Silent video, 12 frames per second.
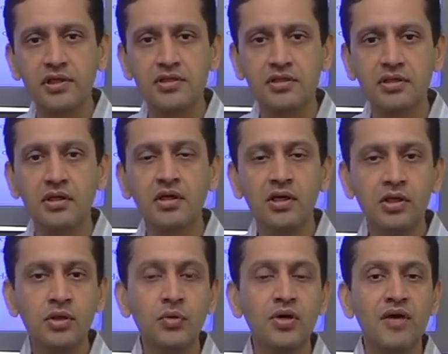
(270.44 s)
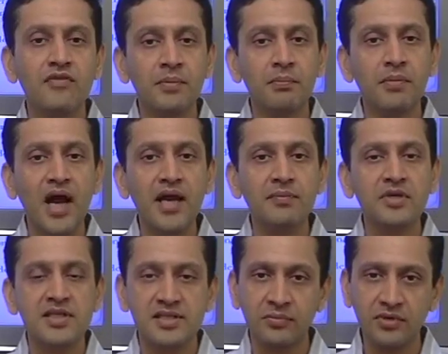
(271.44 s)
it, you would have
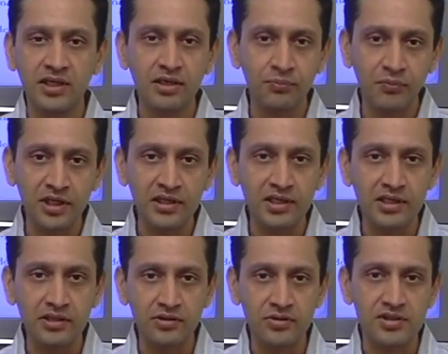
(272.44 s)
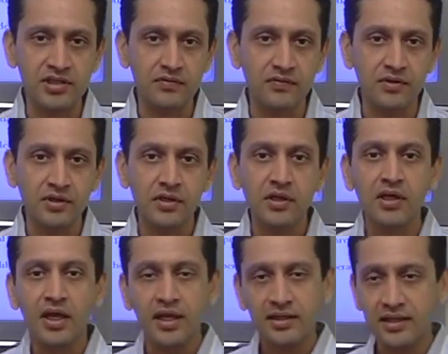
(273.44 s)
imbibed something completely in yourself.
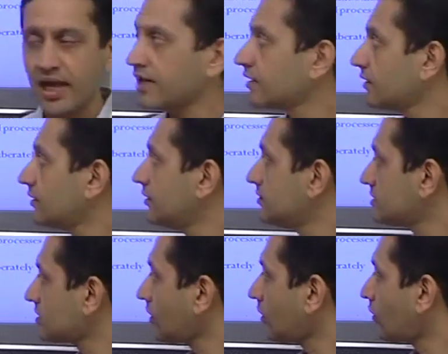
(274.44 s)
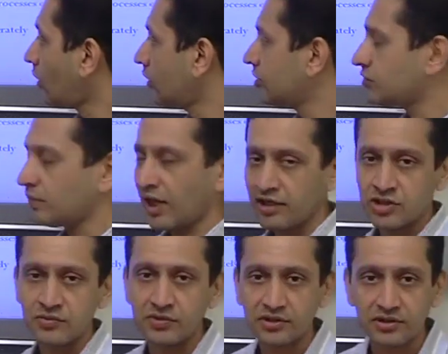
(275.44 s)
And that is knowledge
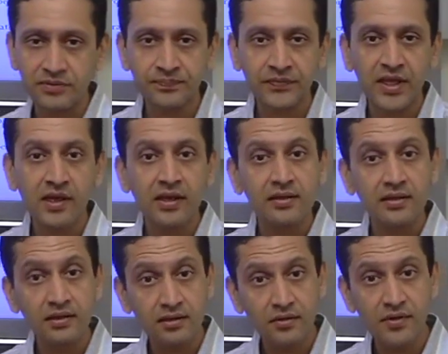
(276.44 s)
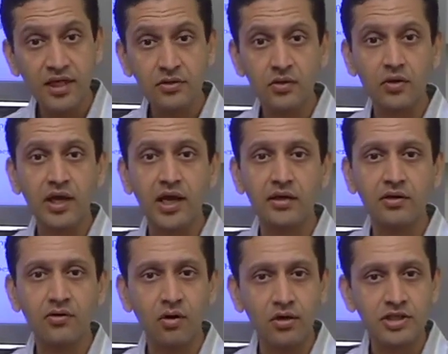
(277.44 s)
management. The other way to look
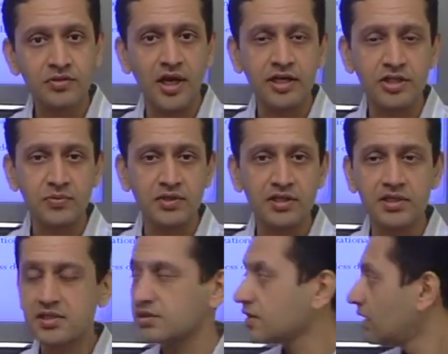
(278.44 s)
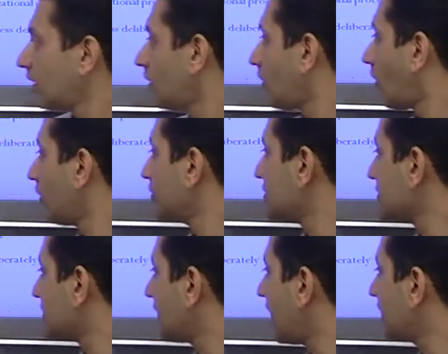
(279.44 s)
at knowledge management is, knowledge
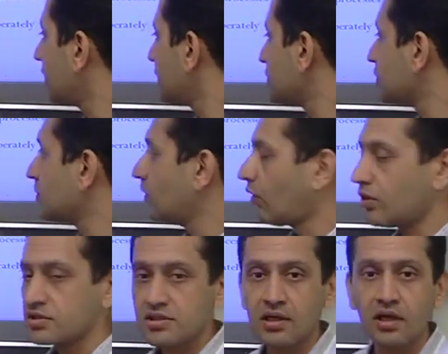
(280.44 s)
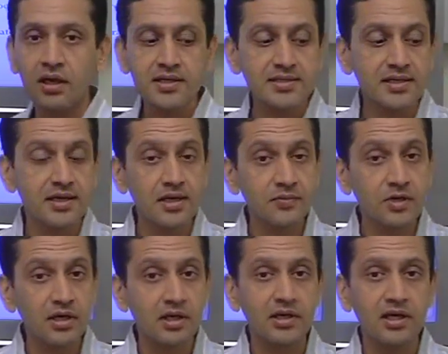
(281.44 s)
is that which is lost unless
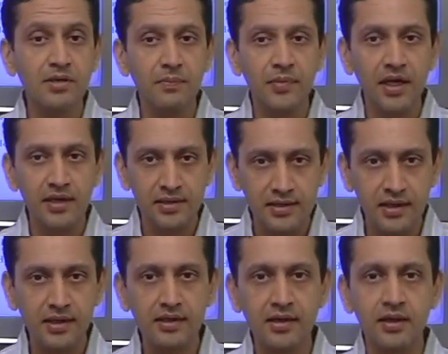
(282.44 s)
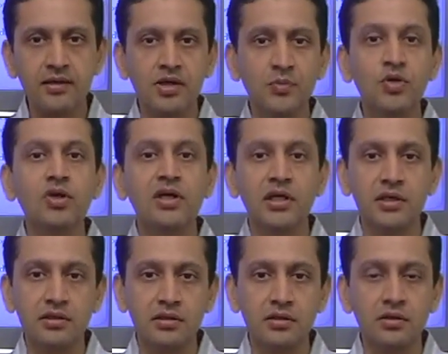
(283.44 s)
deliberately maintained and
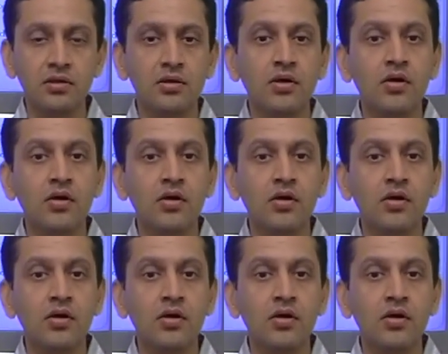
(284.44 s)
communicated.